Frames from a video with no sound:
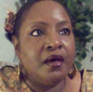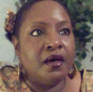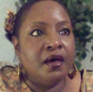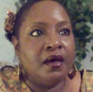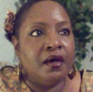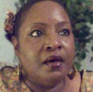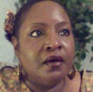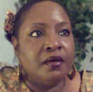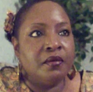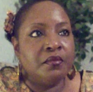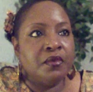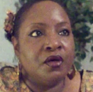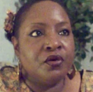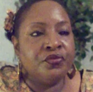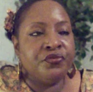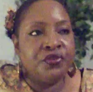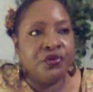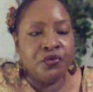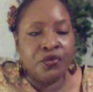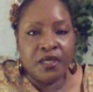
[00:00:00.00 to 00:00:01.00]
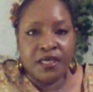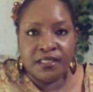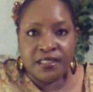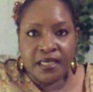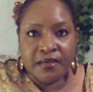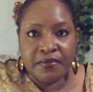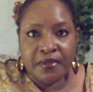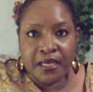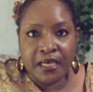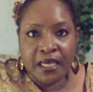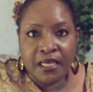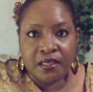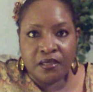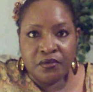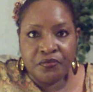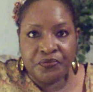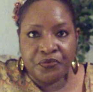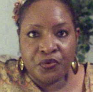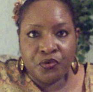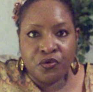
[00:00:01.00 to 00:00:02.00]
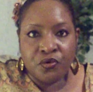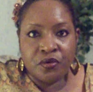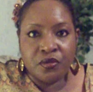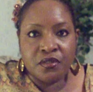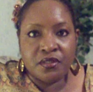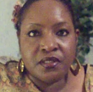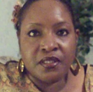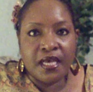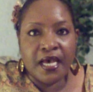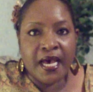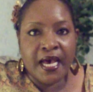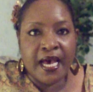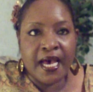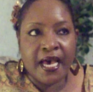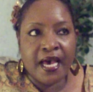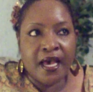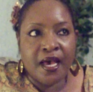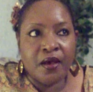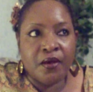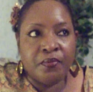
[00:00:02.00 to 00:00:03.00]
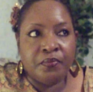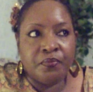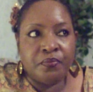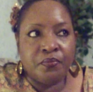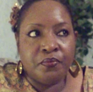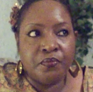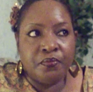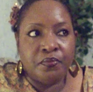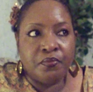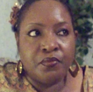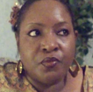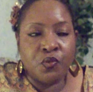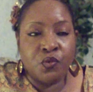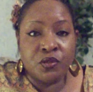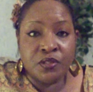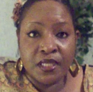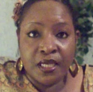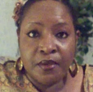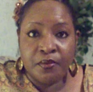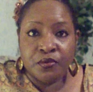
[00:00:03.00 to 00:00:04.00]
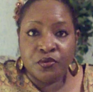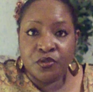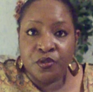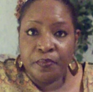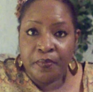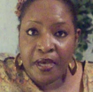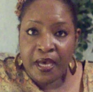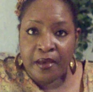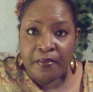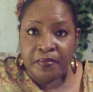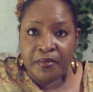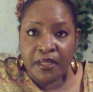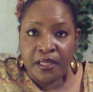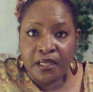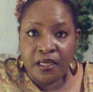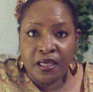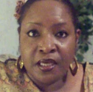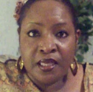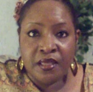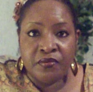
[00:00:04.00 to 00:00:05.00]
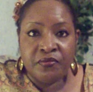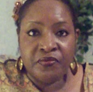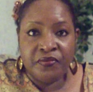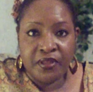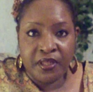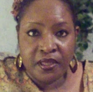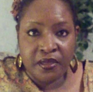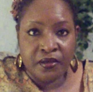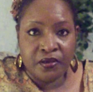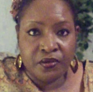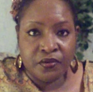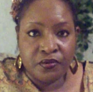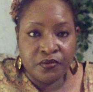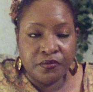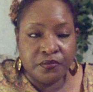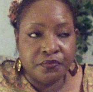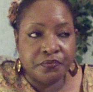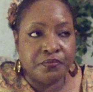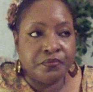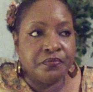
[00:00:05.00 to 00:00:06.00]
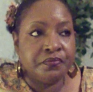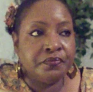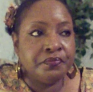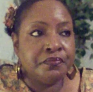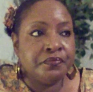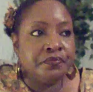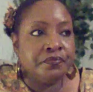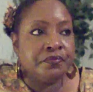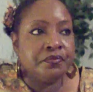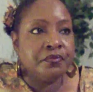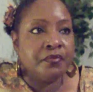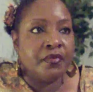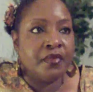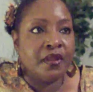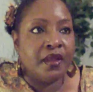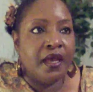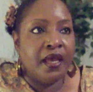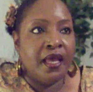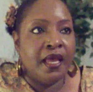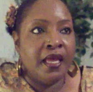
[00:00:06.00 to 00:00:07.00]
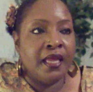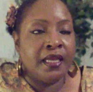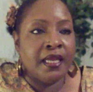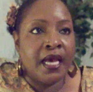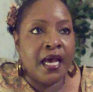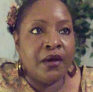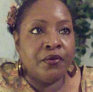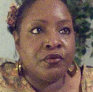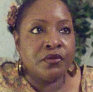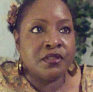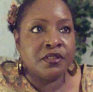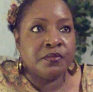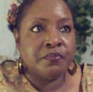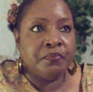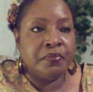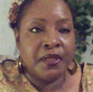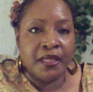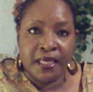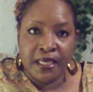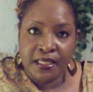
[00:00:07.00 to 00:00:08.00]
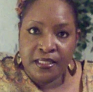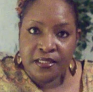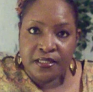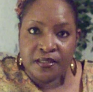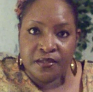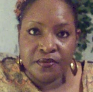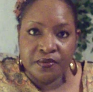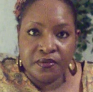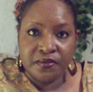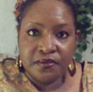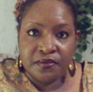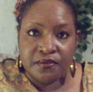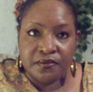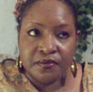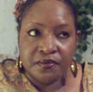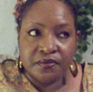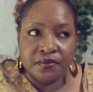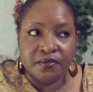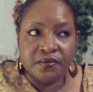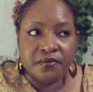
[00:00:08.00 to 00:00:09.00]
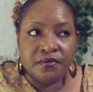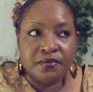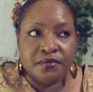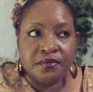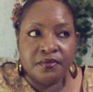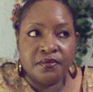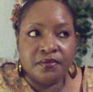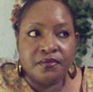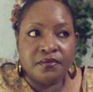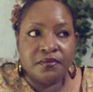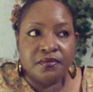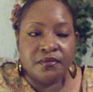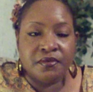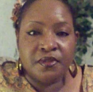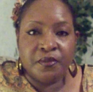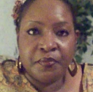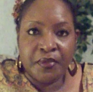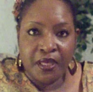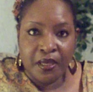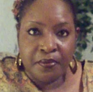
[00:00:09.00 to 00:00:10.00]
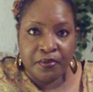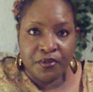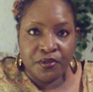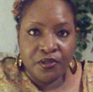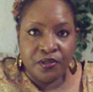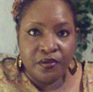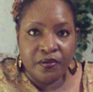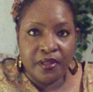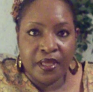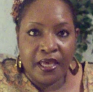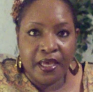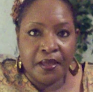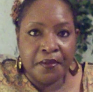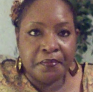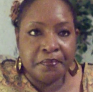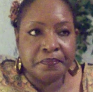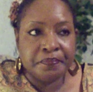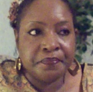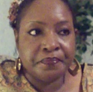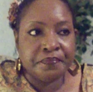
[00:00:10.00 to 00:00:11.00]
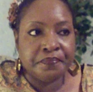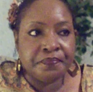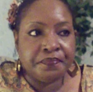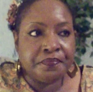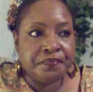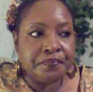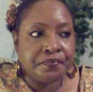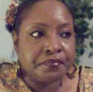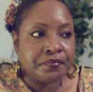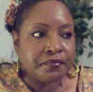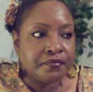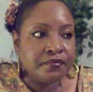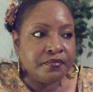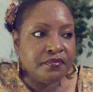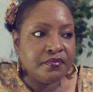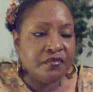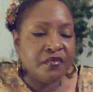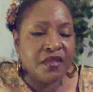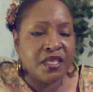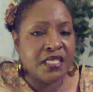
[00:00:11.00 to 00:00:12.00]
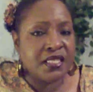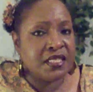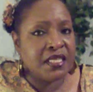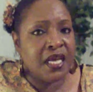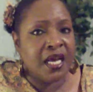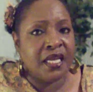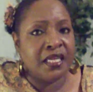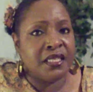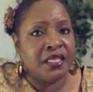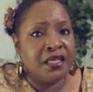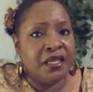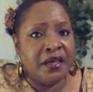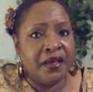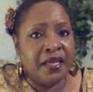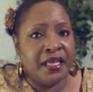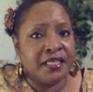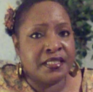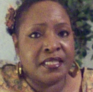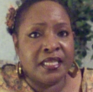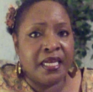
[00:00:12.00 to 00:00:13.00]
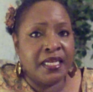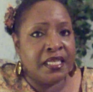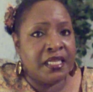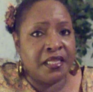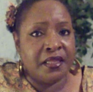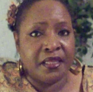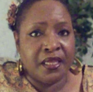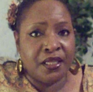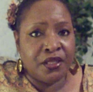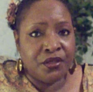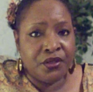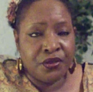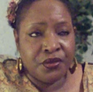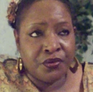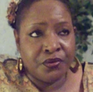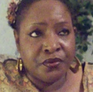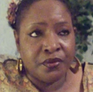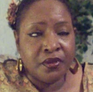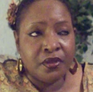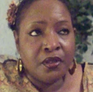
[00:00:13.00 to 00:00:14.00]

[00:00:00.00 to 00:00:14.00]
A few days after I got a divorce, I was able to buy me a vehicle, and I was blessed to be able to do that. It's not anything new.